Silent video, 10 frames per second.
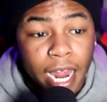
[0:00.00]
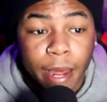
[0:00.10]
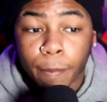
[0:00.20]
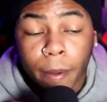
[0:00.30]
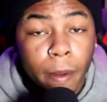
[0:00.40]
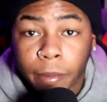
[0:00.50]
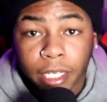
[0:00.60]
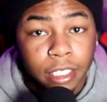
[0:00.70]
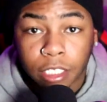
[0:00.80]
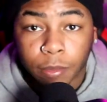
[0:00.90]
my mama
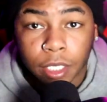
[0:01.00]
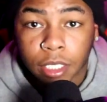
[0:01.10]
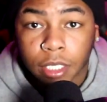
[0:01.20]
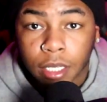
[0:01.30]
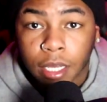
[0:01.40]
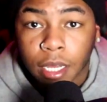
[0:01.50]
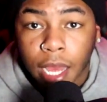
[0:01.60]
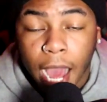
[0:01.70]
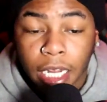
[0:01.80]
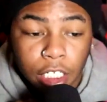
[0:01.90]
didn't teach me this.
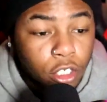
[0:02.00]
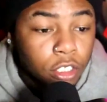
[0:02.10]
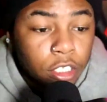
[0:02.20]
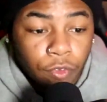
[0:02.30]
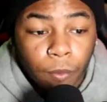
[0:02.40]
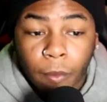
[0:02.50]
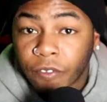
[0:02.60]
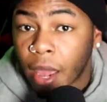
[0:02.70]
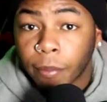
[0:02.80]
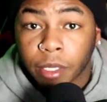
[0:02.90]
I didn't learn this from a
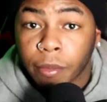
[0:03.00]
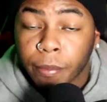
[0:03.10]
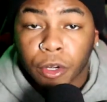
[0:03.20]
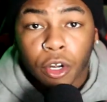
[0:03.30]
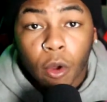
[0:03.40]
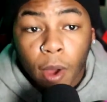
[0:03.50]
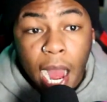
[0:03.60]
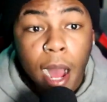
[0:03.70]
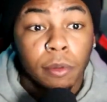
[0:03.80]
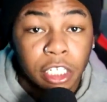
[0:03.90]
family member. No,
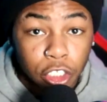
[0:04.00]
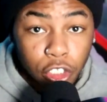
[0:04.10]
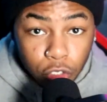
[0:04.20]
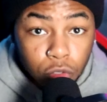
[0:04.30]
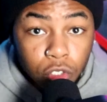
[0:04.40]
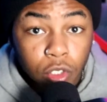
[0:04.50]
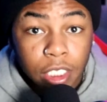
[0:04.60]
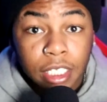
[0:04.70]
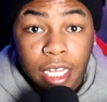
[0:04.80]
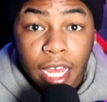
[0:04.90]
I was introduced to
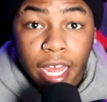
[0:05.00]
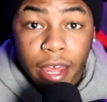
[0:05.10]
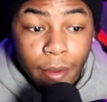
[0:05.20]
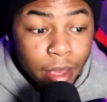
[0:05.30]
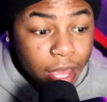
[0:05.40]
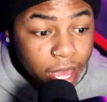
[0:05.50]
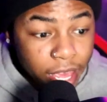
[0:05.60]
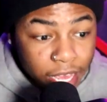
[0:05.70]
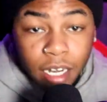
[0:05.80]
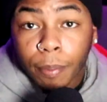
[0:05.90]
this
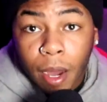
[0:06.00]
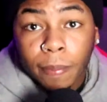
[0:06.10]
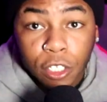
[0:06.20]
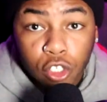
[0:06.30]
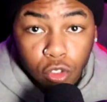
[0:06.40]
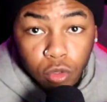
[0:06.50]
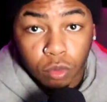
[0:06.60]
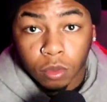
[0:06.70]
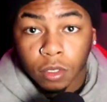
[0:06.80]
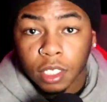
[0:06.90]
in a public
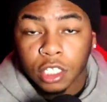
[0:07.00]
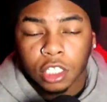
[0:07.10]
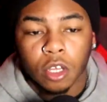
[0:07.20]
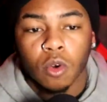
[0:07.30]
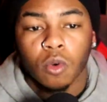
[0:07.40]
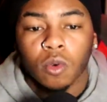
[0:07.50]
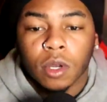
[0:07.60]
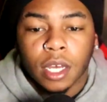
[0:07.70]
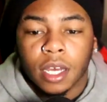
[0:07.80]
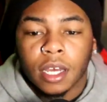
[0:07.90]
school. So
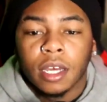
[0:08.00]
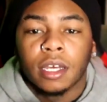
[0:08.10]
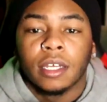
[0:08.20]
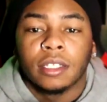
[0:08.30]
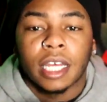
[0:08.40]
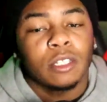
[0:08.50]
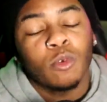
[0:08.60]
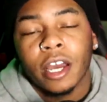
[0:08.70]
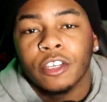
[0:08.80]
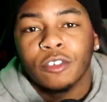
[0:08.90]
that's
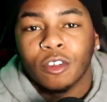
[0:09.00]
why, you